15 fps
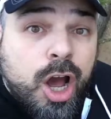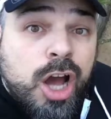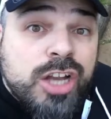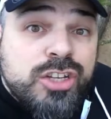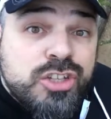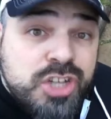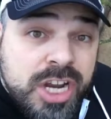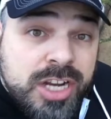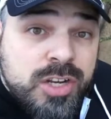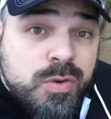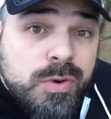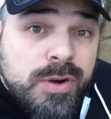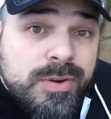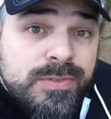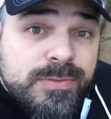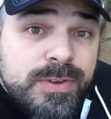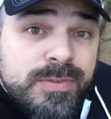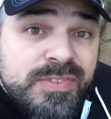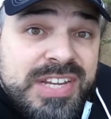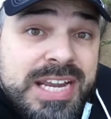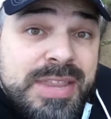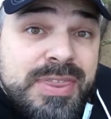On January
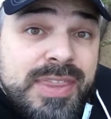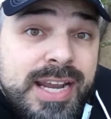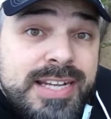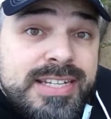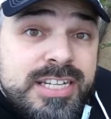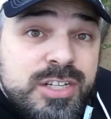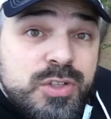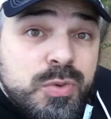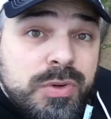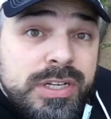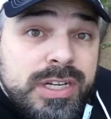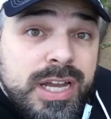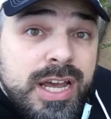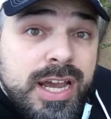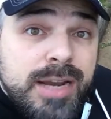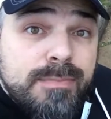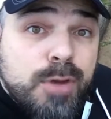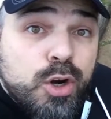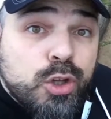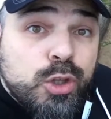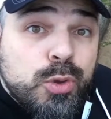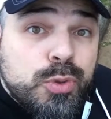15th, 1929,
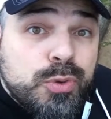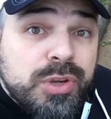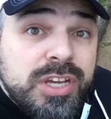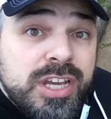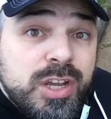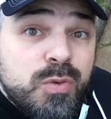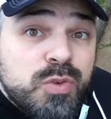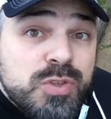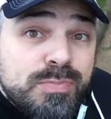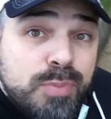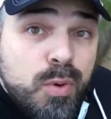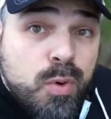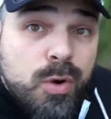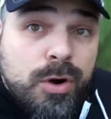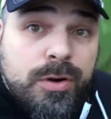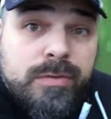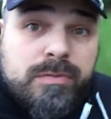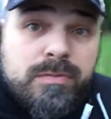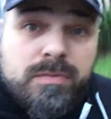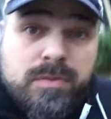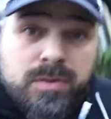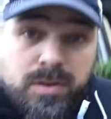Martin Luther King was born
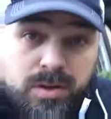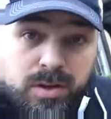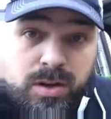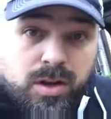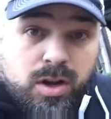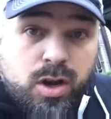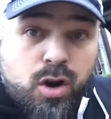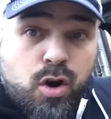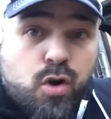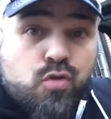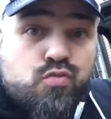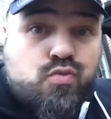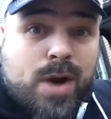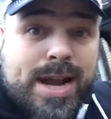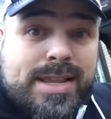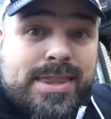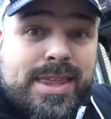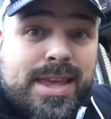right